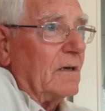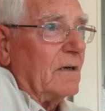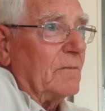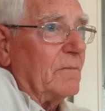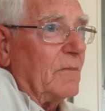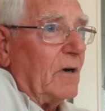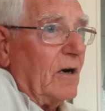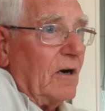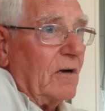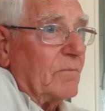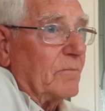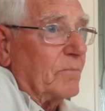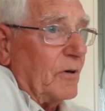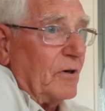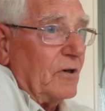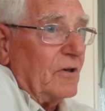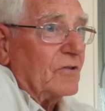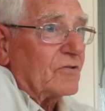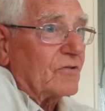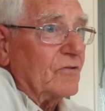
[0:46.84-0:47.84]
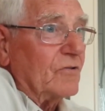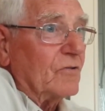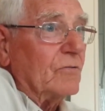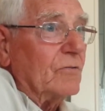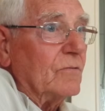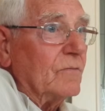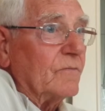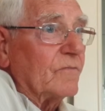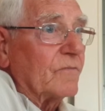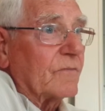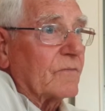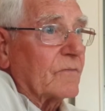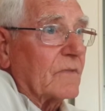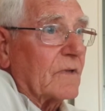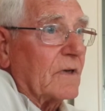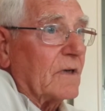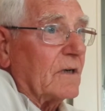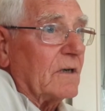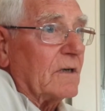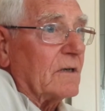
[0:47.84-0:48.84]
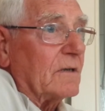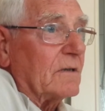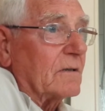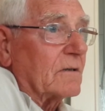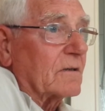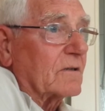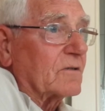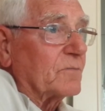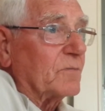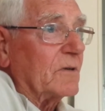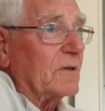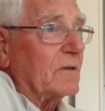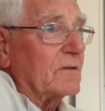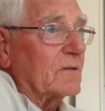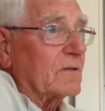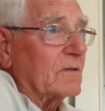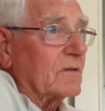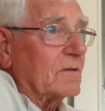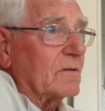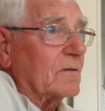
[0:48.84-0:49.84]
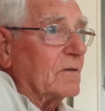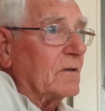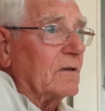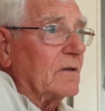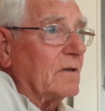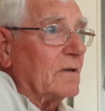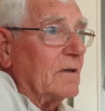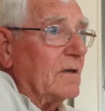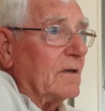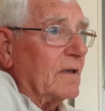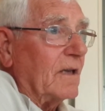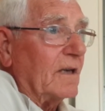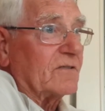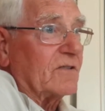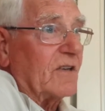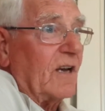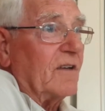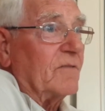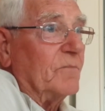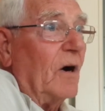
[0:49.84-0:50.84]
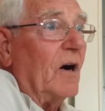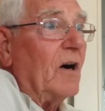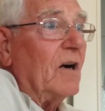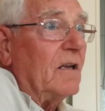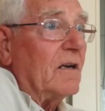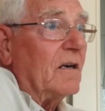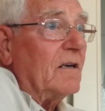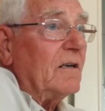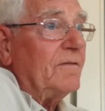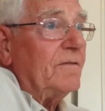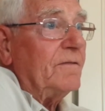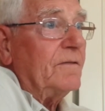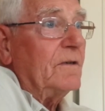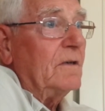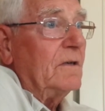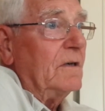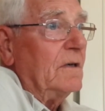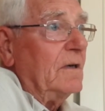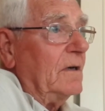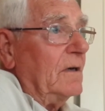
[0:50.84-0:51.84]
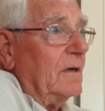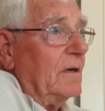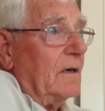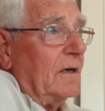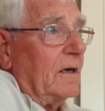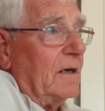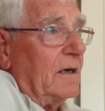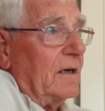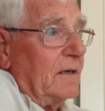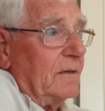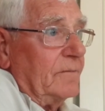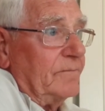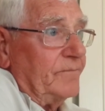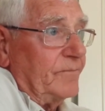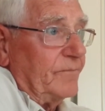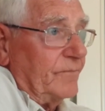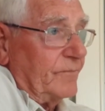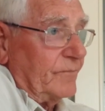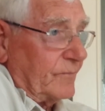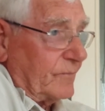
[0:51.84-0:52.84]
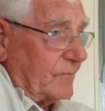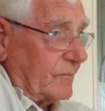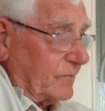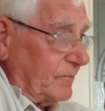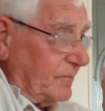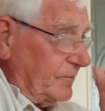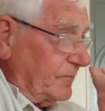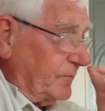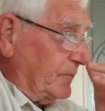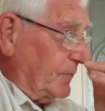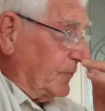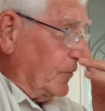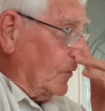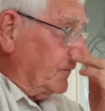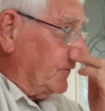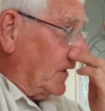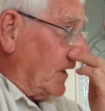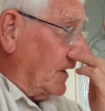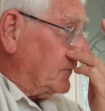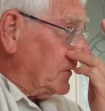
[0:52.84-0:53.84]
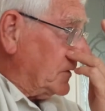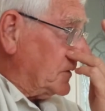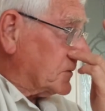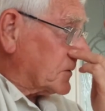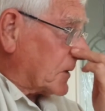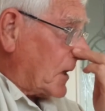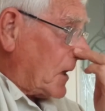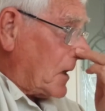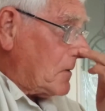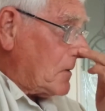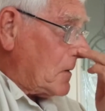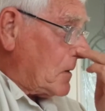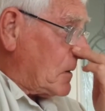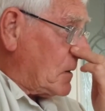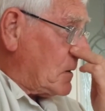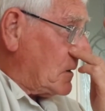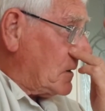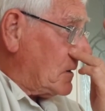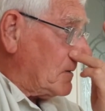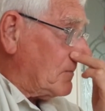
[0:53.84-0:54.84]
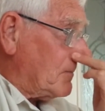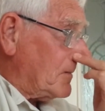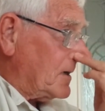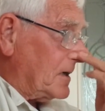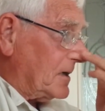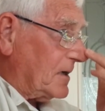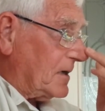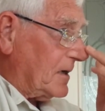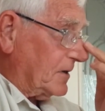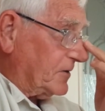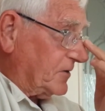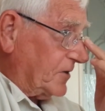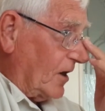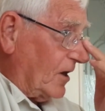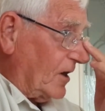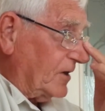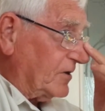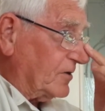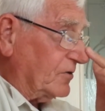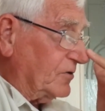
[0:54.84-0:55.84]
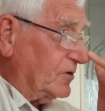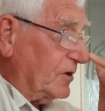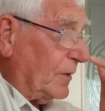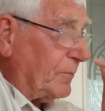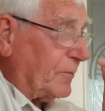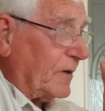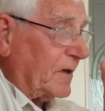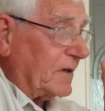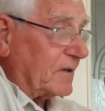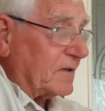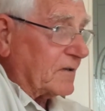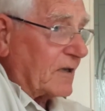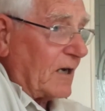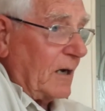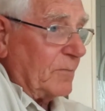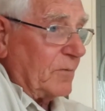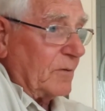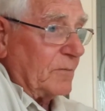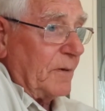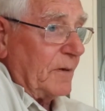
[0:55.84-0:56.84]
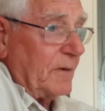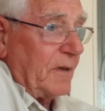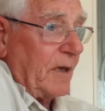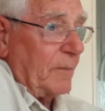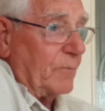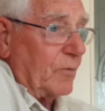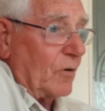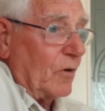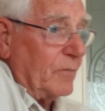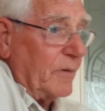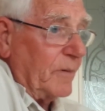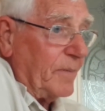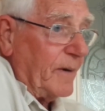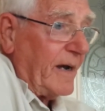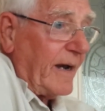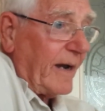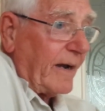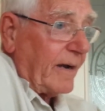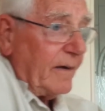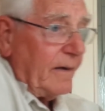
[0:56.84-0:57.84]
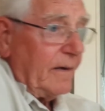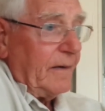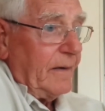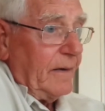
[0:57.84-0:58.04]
My own personal experiences, they saved my life. 4 or 5 years ago, I died on the operating table, but they brought me back.